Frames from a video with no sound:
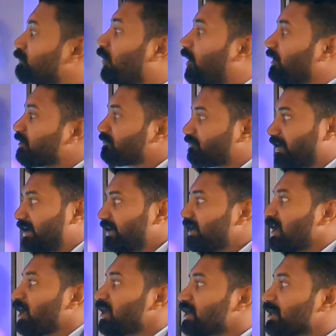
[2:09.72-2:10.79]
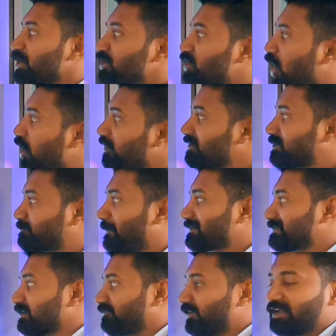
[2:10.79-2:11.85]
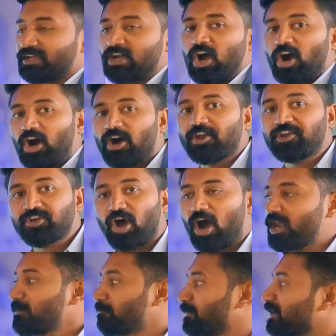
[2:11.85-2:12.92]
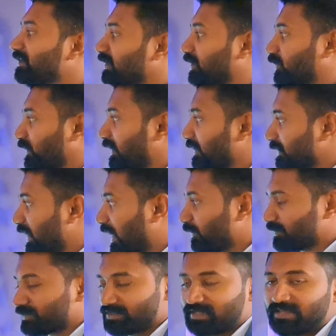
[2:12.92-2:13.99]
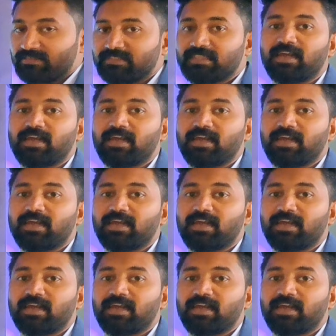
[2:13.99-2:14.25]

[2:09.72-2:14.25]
to modify non-specific or non-particular nouns.